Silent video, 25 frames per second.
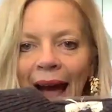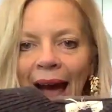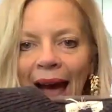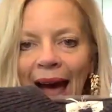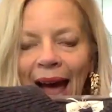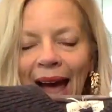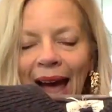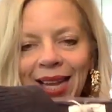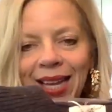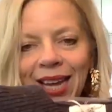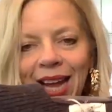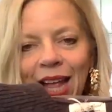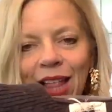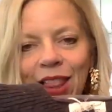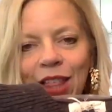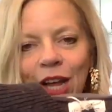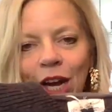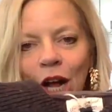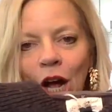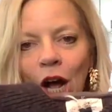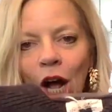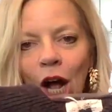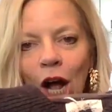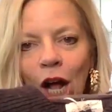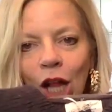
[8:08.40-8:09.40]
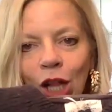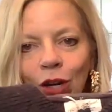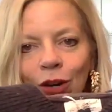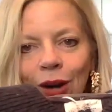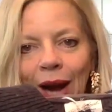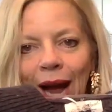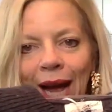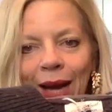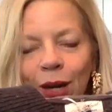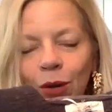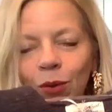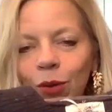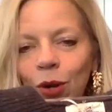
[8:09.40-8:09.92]
at the collar.
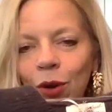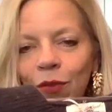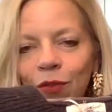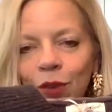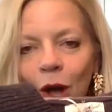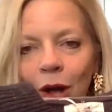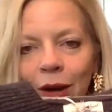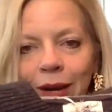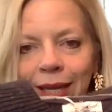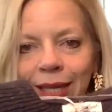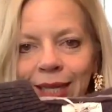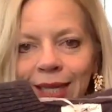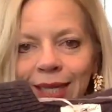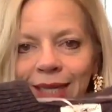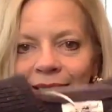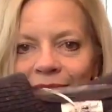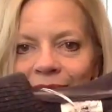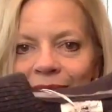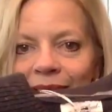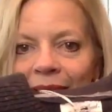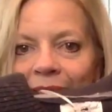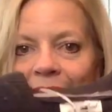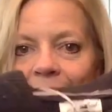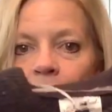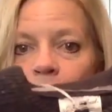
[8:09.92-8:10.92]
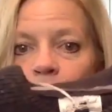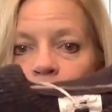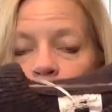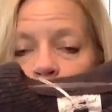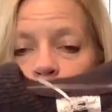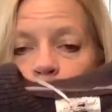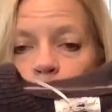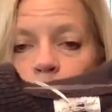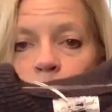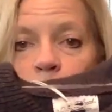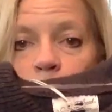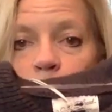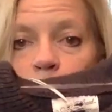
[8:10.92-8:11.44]
I don't know if y'all can see that
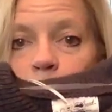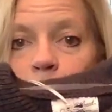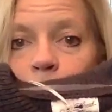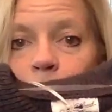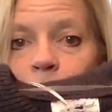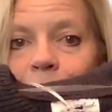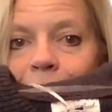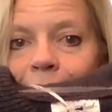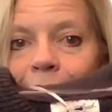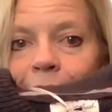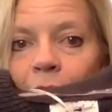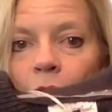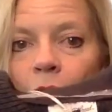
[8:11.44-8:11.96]
adorable little